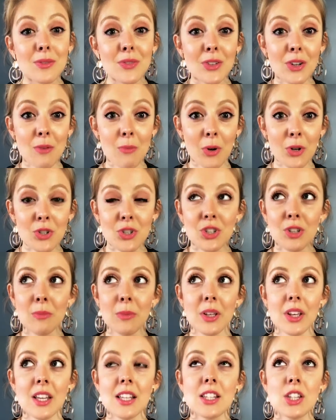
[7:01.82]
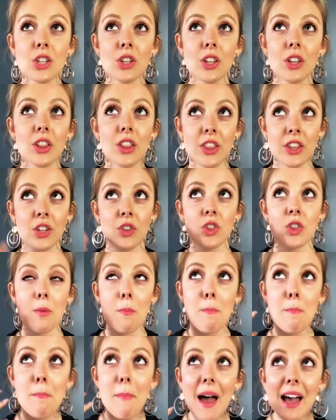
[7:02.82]
emotional because the
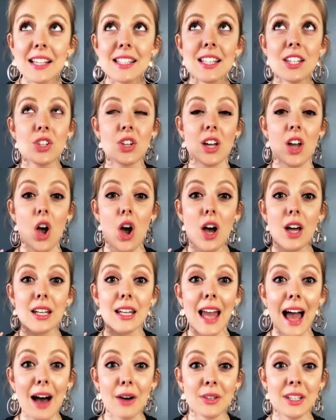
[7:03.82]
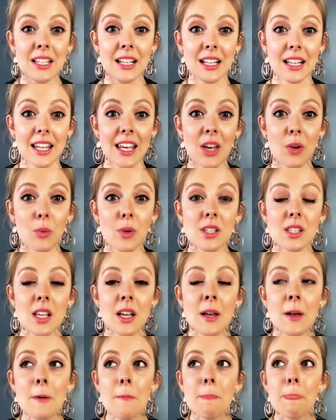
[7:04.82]
message I heard loud and clear was
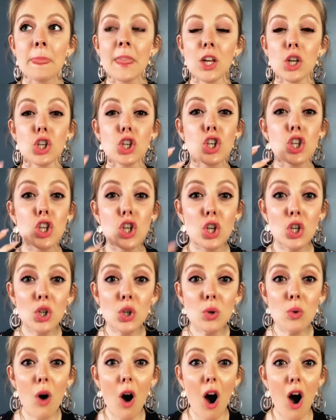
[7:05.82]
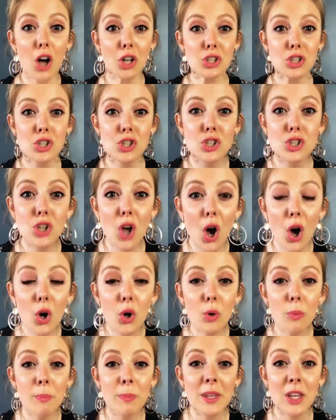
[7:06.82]
that you are
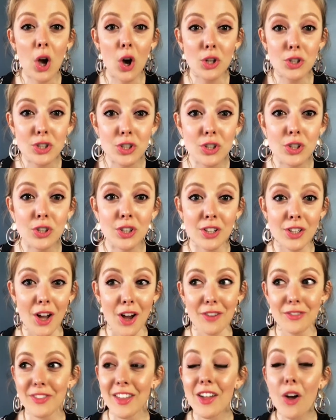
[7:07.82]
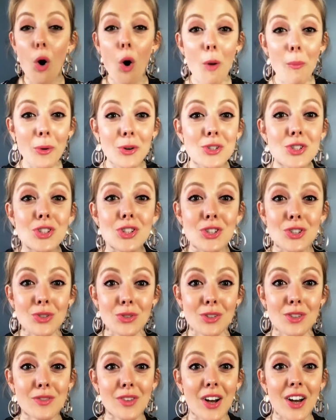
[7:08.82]
so beyond good enough that almost the
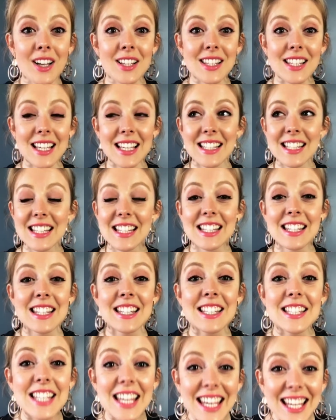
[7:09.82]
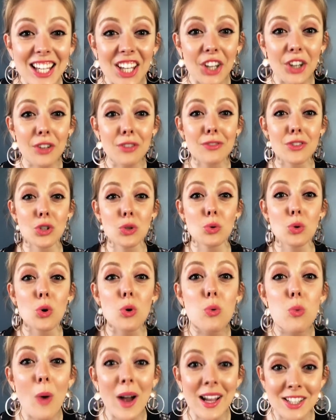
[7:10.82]
universe is sick of you
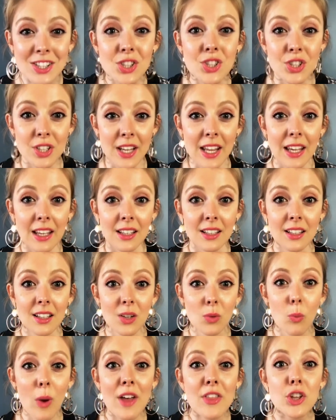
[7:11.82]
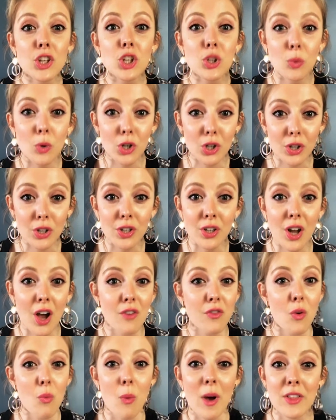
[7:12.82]
questioning whether you are good enough
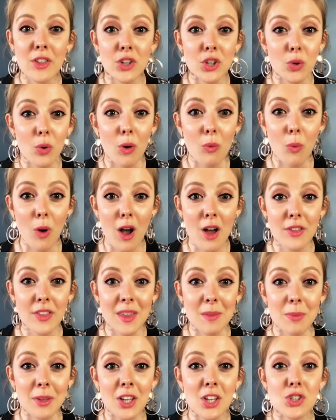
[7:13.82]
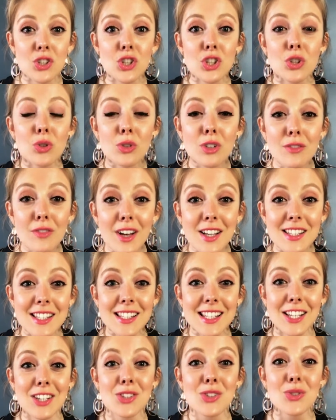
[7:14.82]
and whether you are worthy, because the universe is
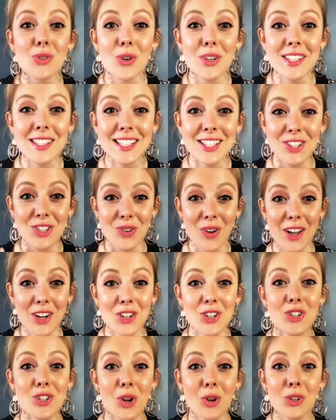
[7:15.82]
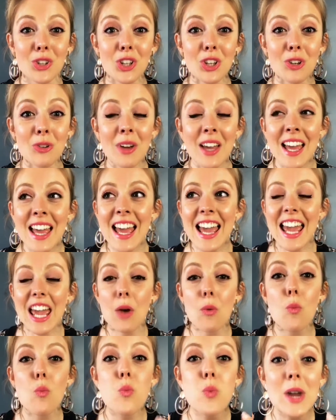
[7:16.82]
exhausted trying to show you.
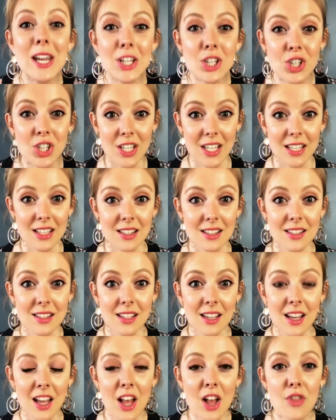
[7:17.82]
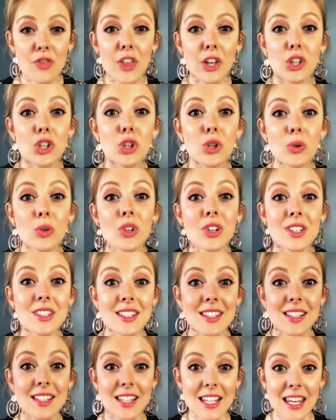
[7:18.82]
It wishes that you could
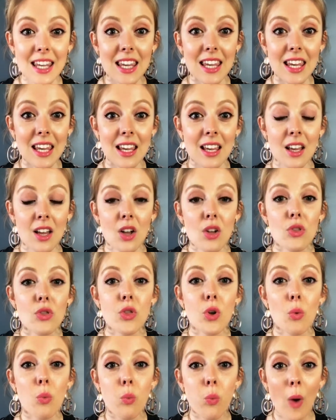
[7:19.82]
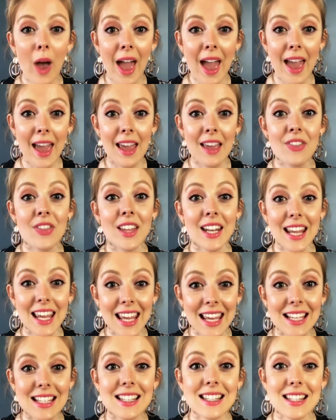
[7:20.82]
see the way that
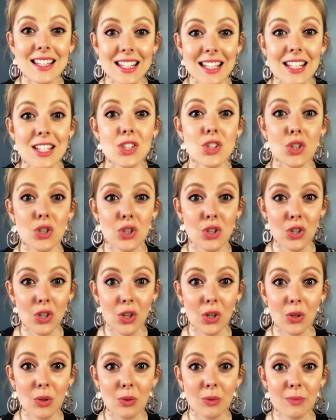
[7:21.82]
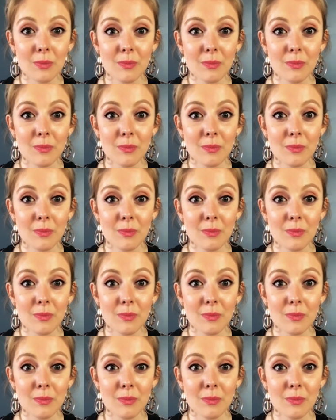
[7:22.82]
it sees you.